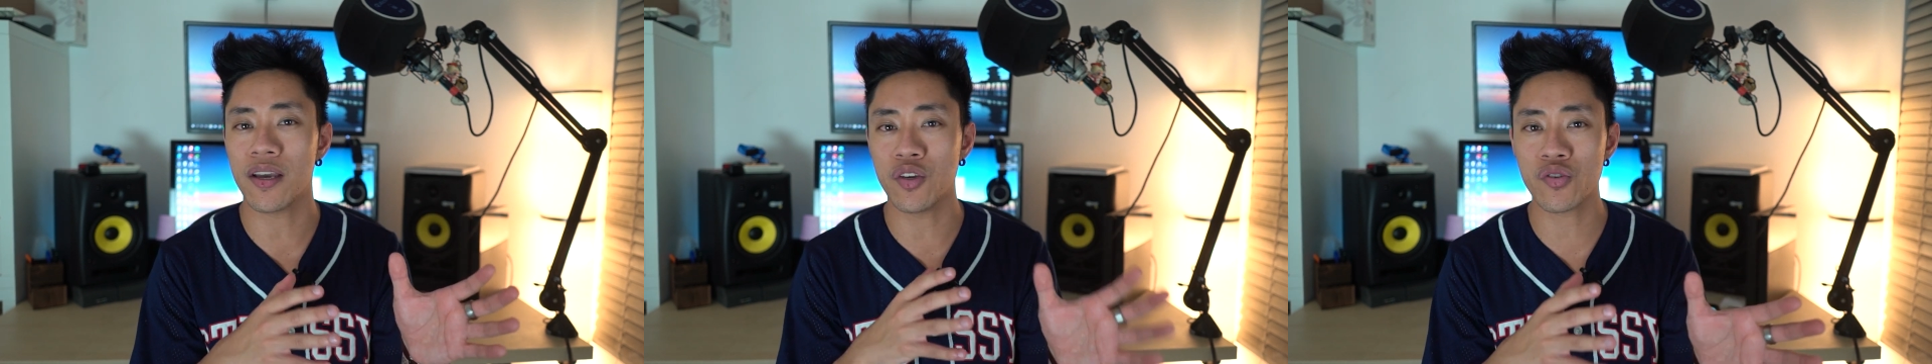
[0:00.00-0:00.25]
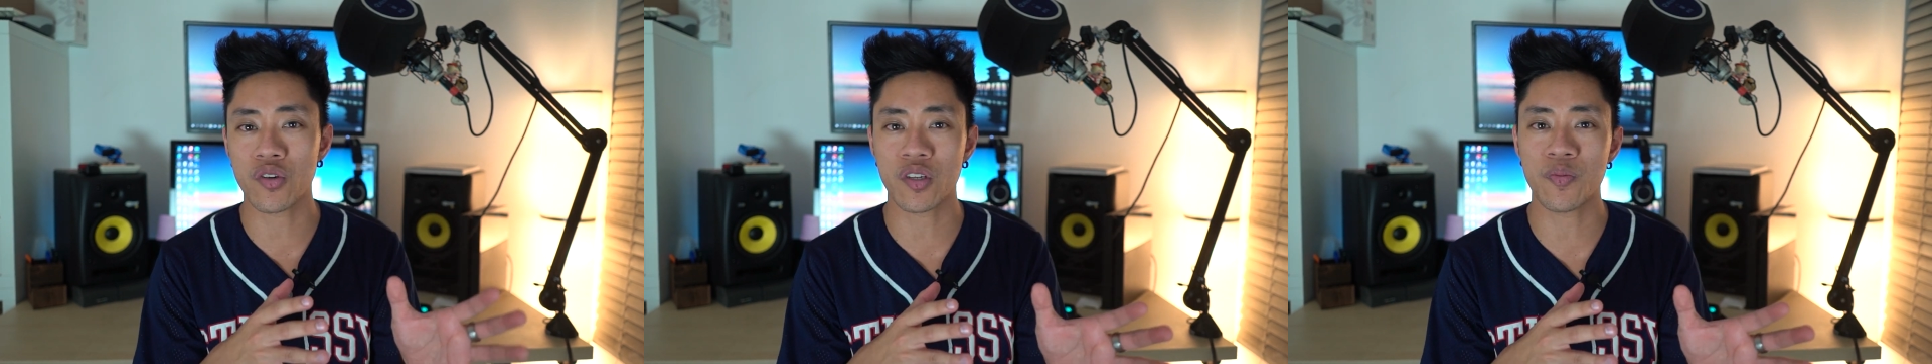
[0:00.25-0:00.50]

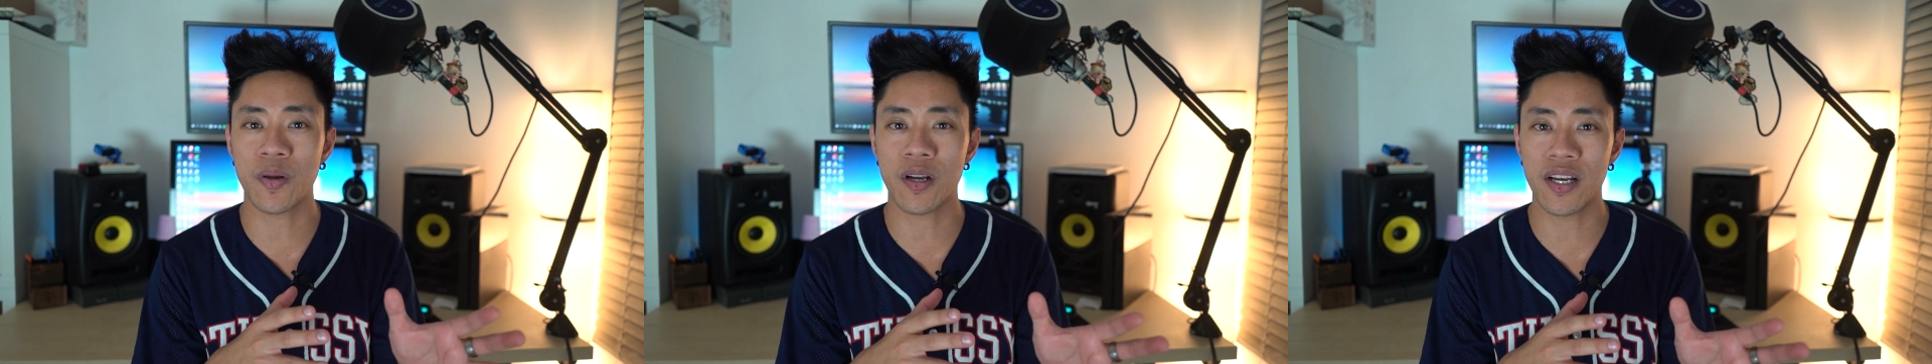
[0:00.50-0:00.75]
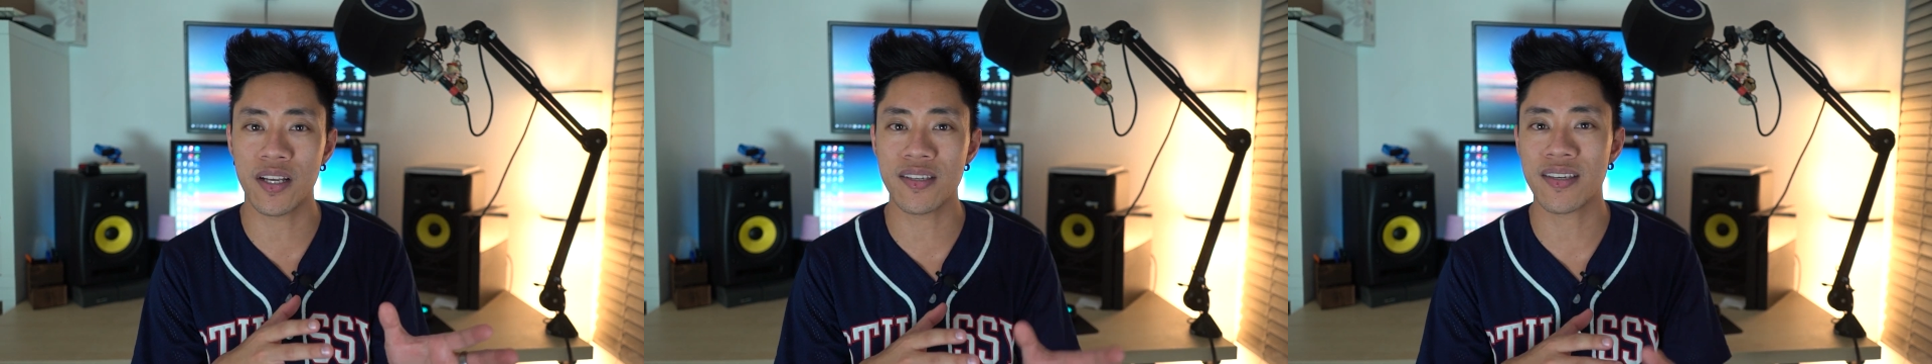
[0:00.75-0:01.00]
user
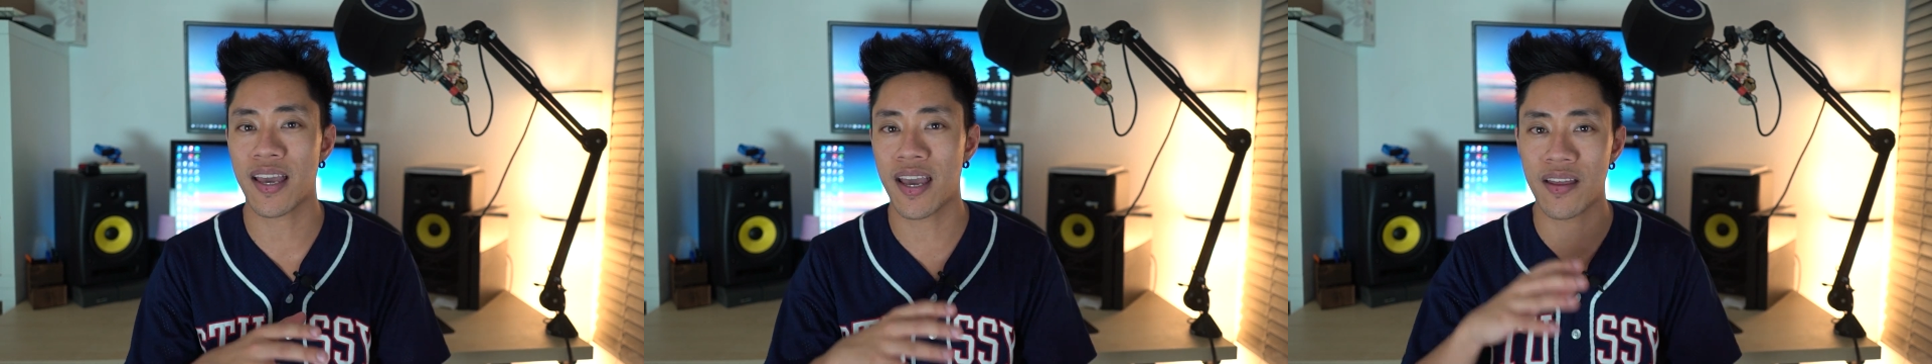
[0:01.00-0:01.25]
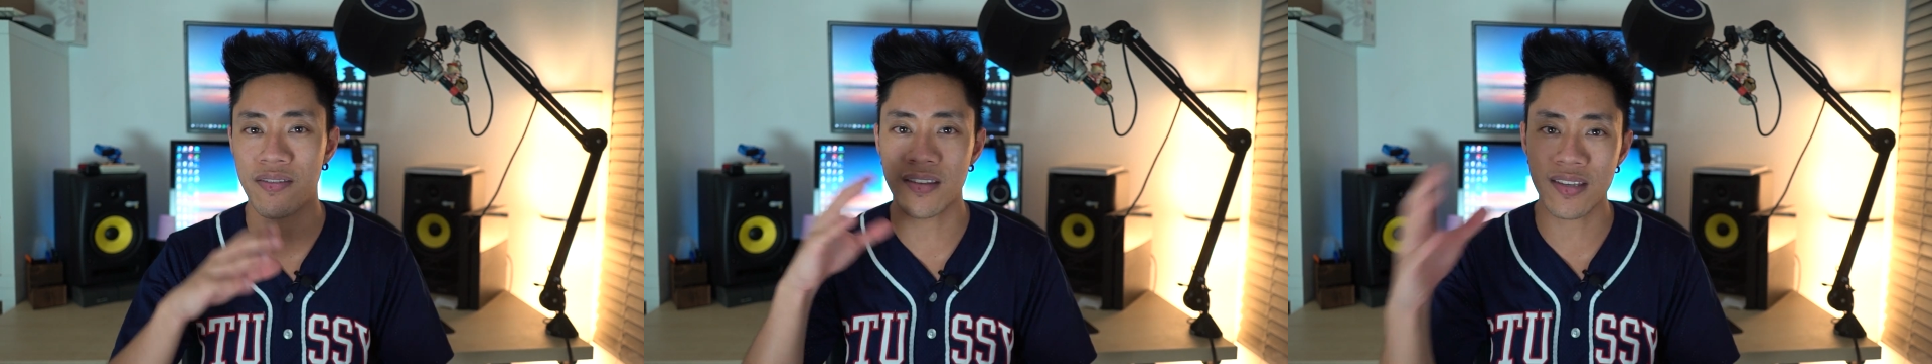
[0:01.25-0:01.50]
experience
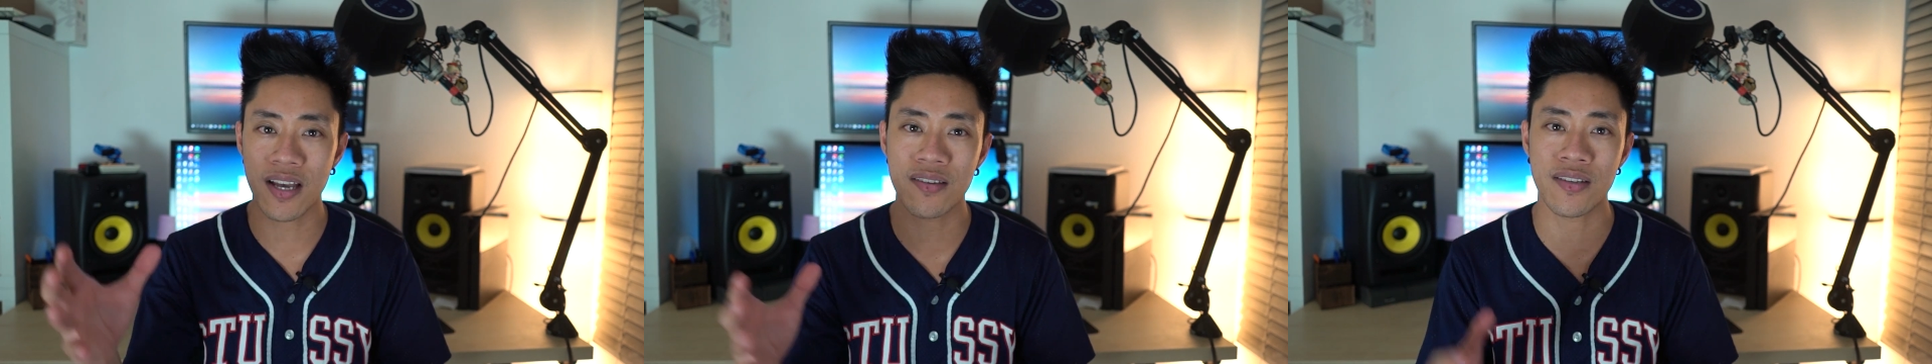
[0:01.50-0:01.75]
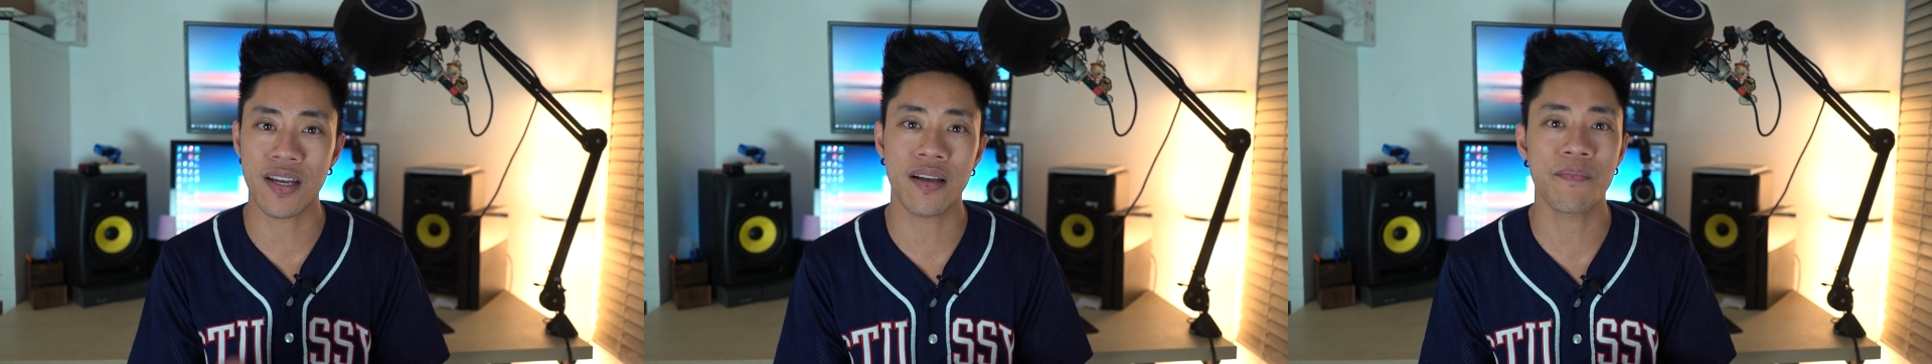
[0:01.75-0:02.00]
and the
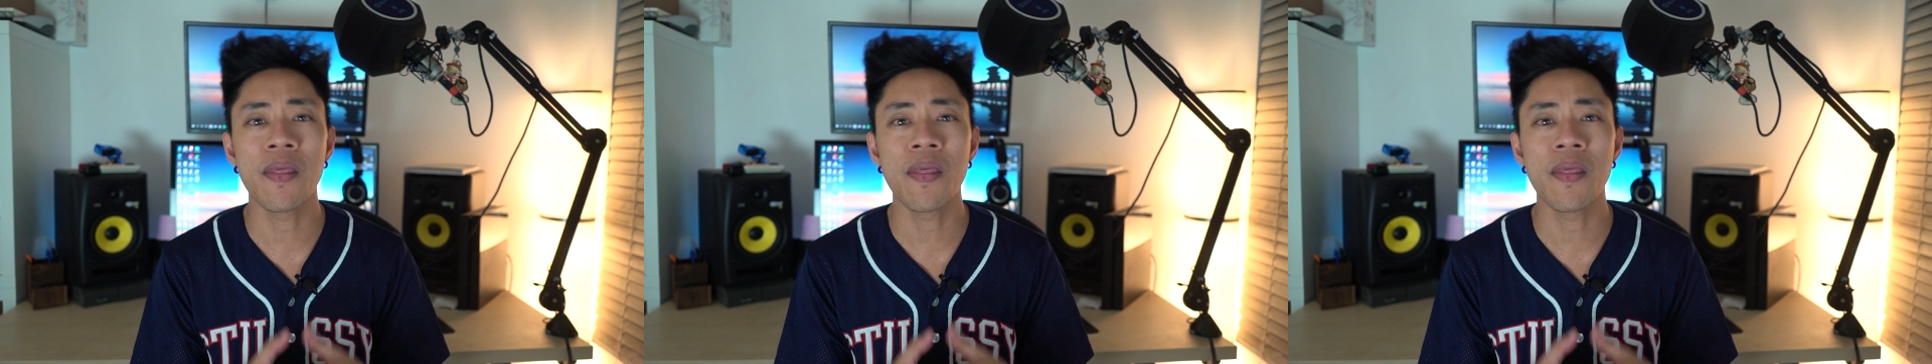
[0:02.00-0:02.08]
testing.